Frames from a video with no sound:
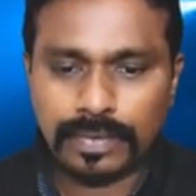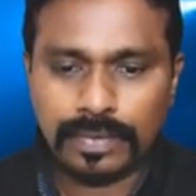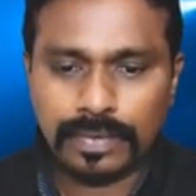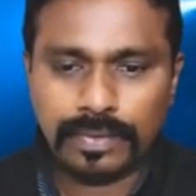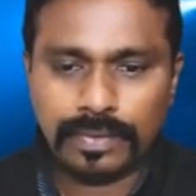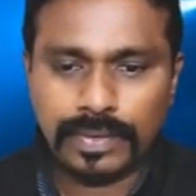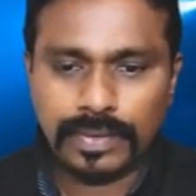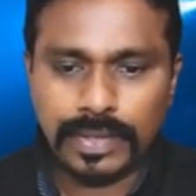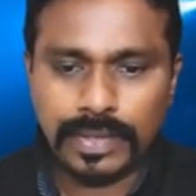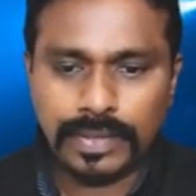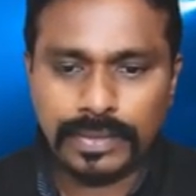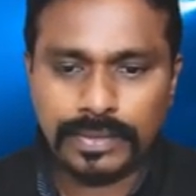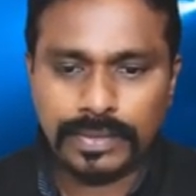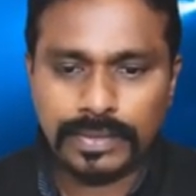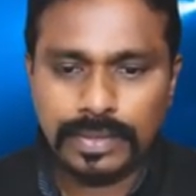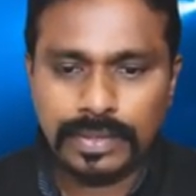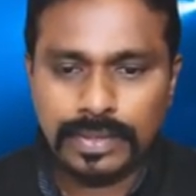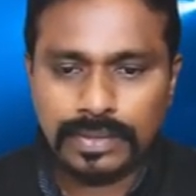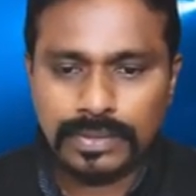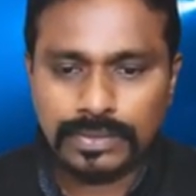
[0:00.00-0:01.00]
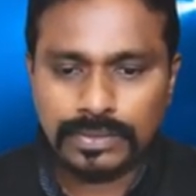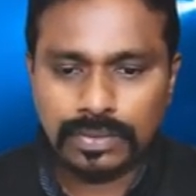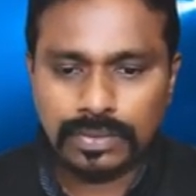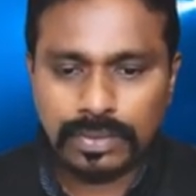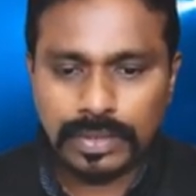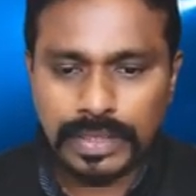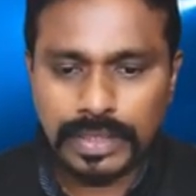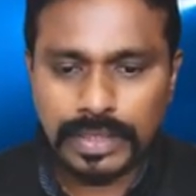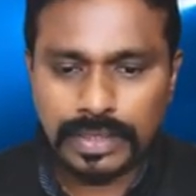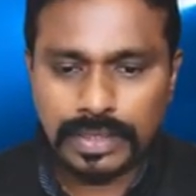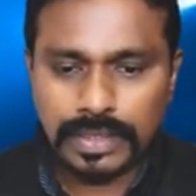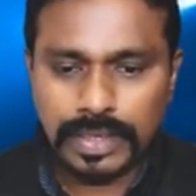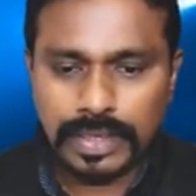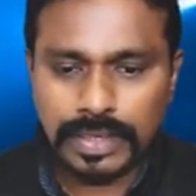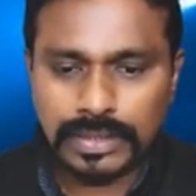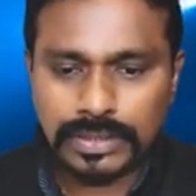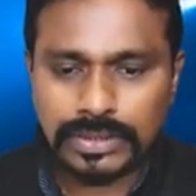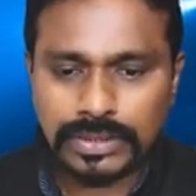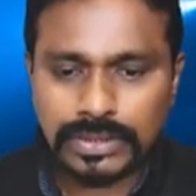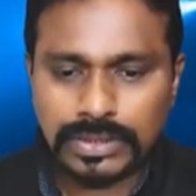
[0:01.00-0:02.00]
Okay. So click
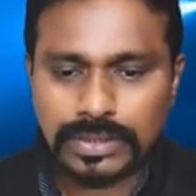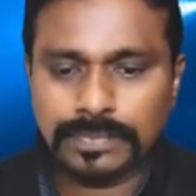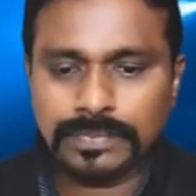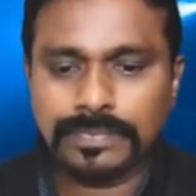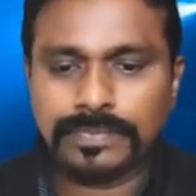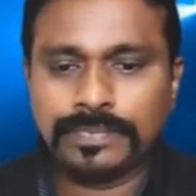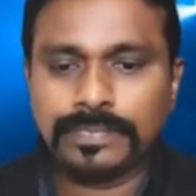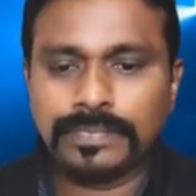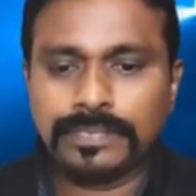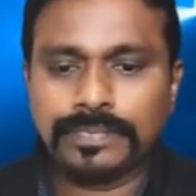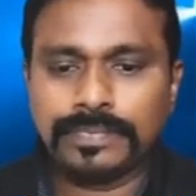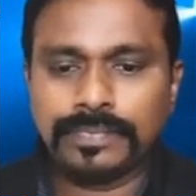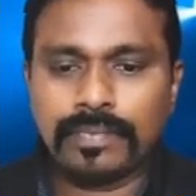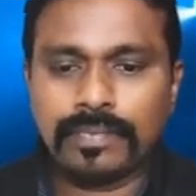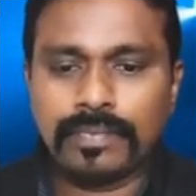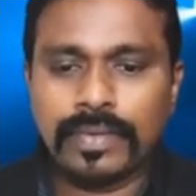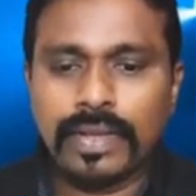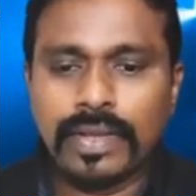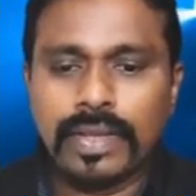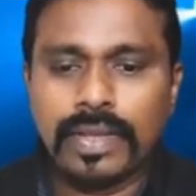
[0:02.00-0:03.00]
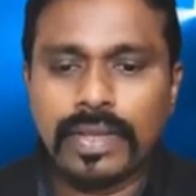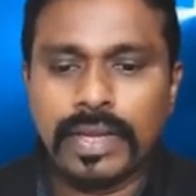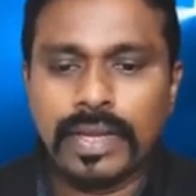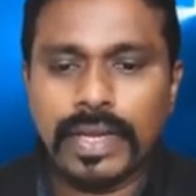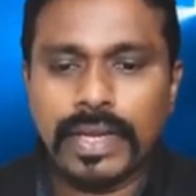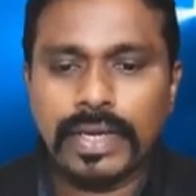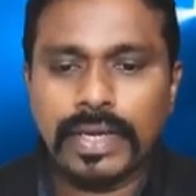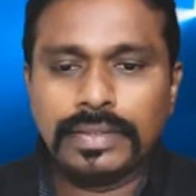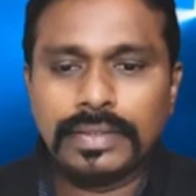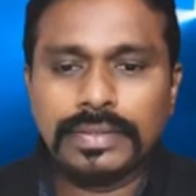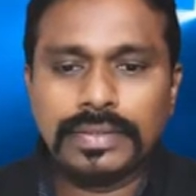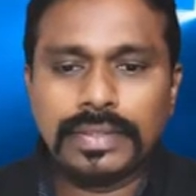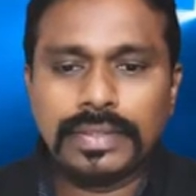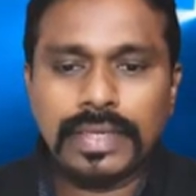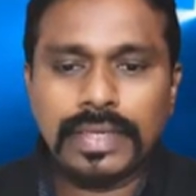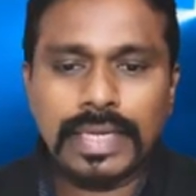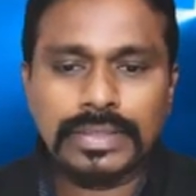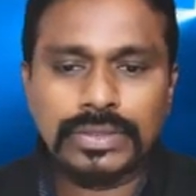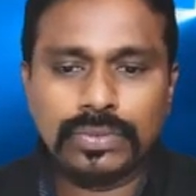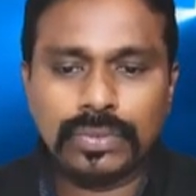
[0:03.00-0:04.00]
next, and the
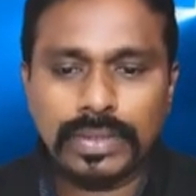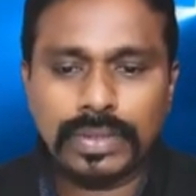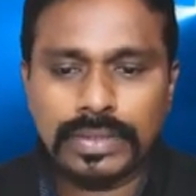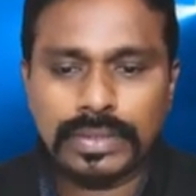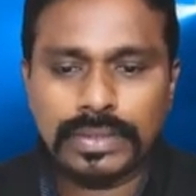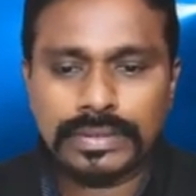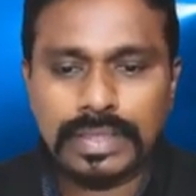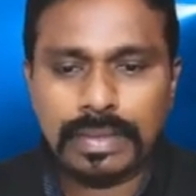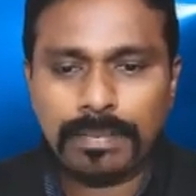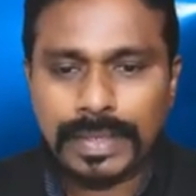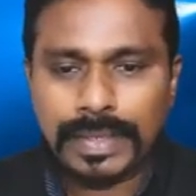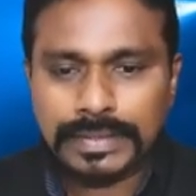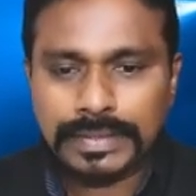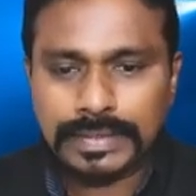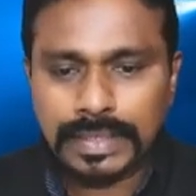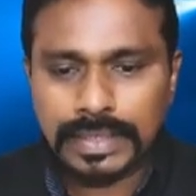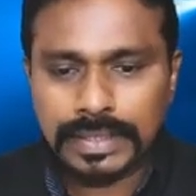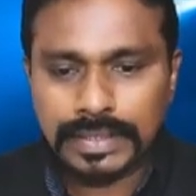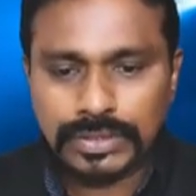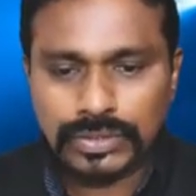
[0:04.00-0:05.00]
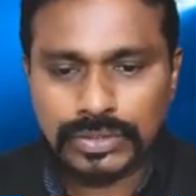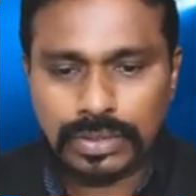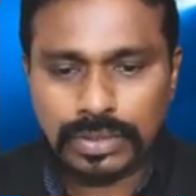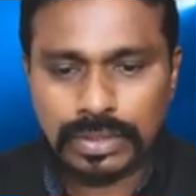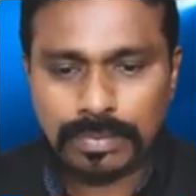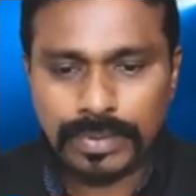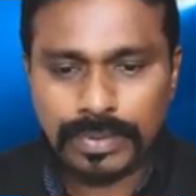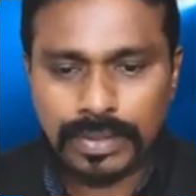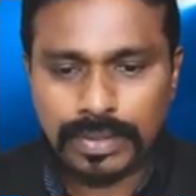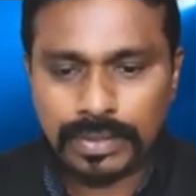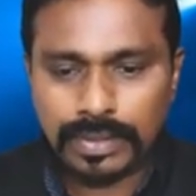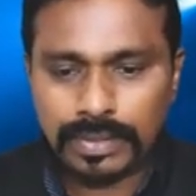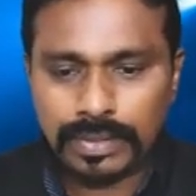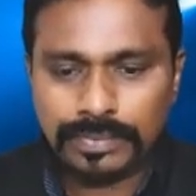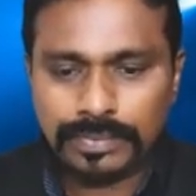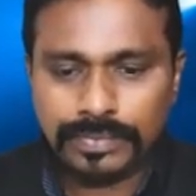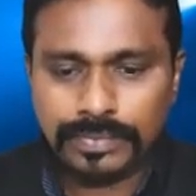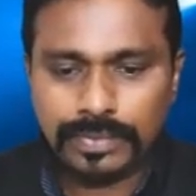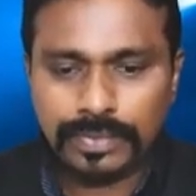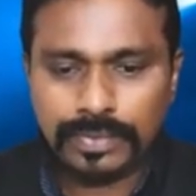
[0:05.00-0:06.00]
last one is apply settings to the printer.
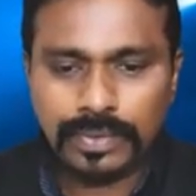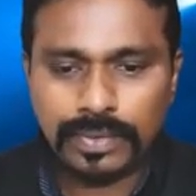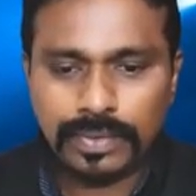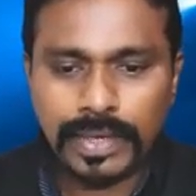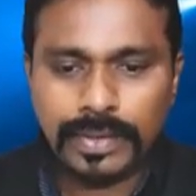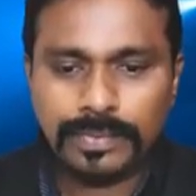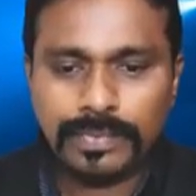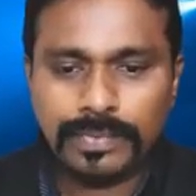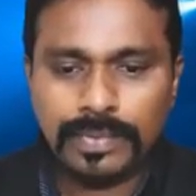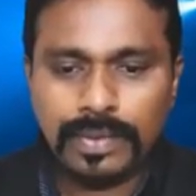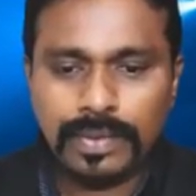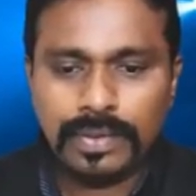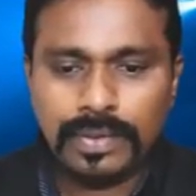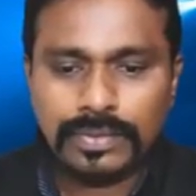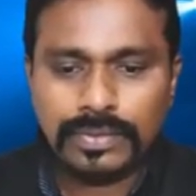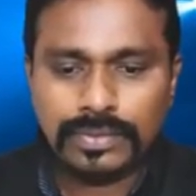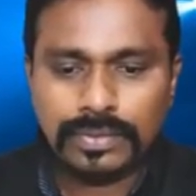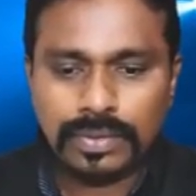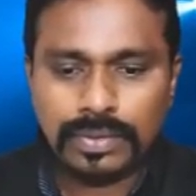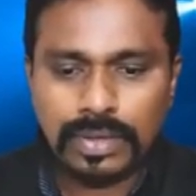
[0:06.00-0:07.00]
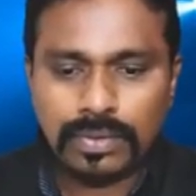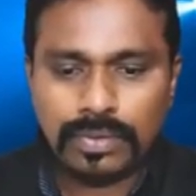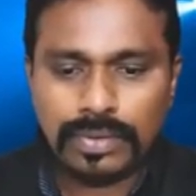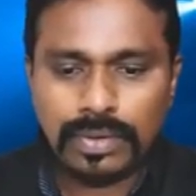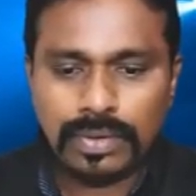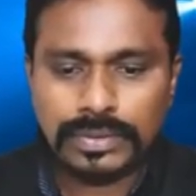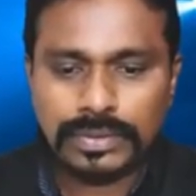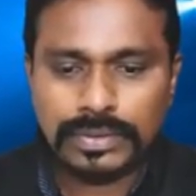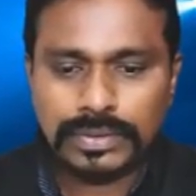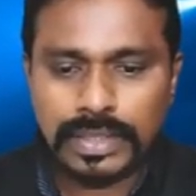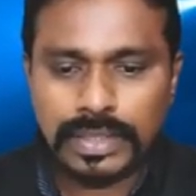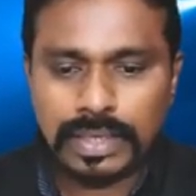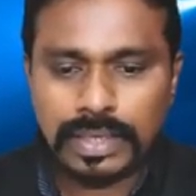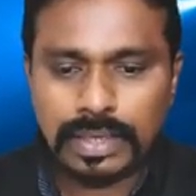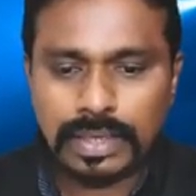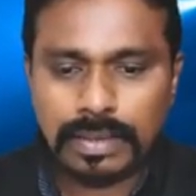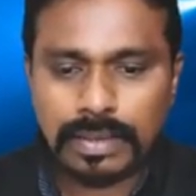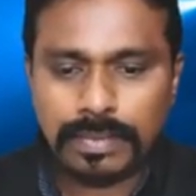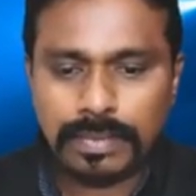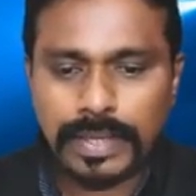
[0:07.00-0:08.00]
Okay. So now you are saying
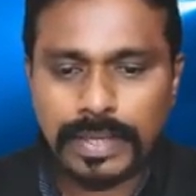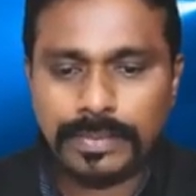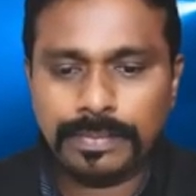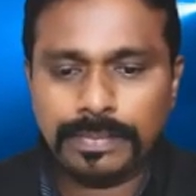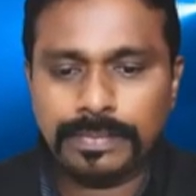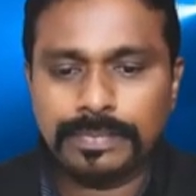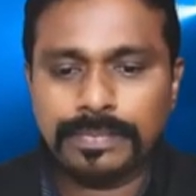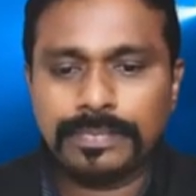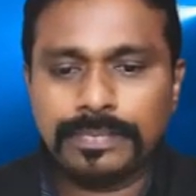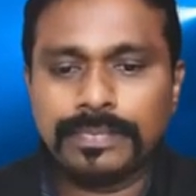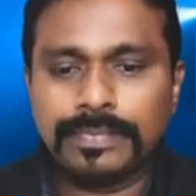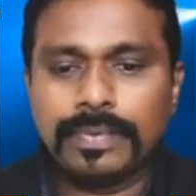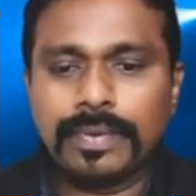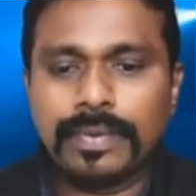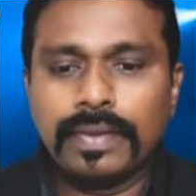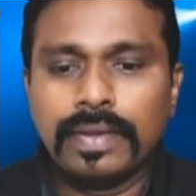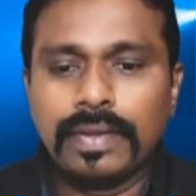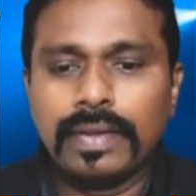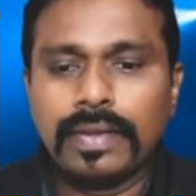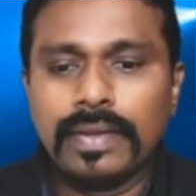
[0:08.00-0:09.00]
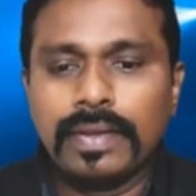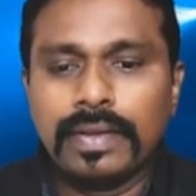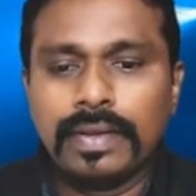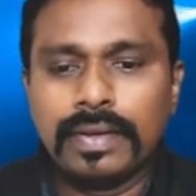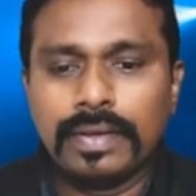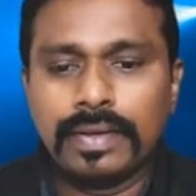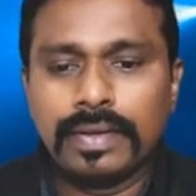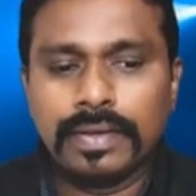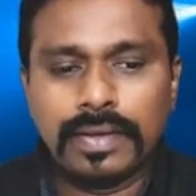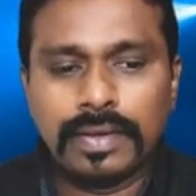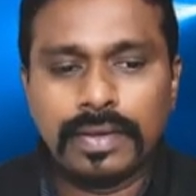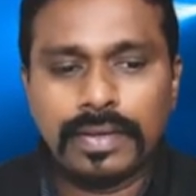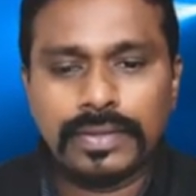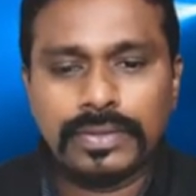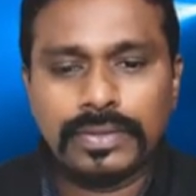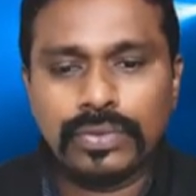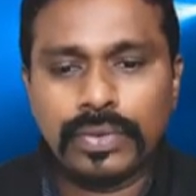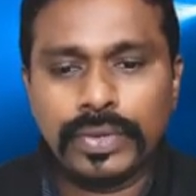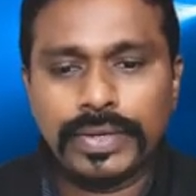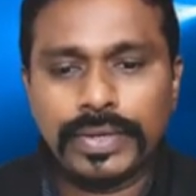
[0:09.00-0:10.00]
apply, and
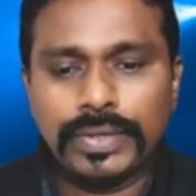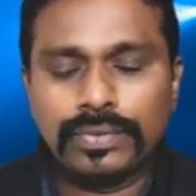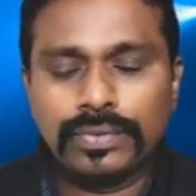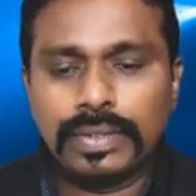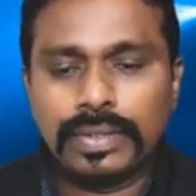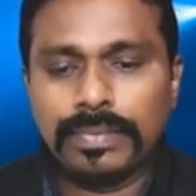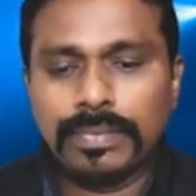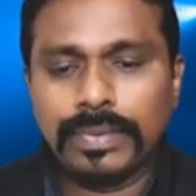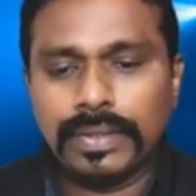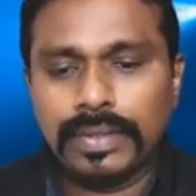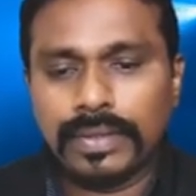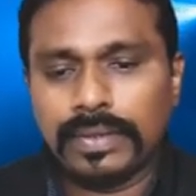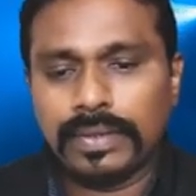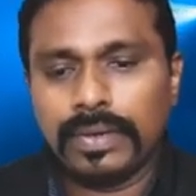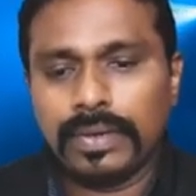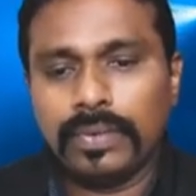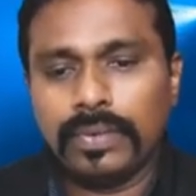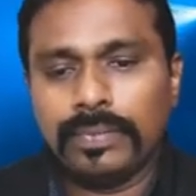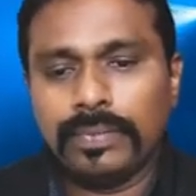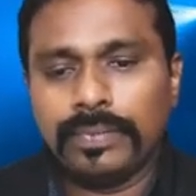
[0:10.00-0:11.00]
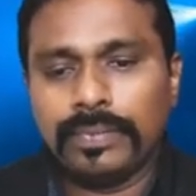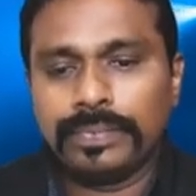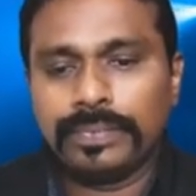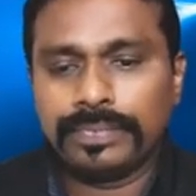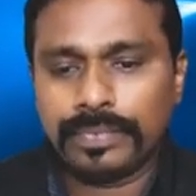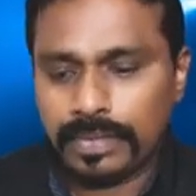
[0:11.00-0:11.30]
it's going to the printer now.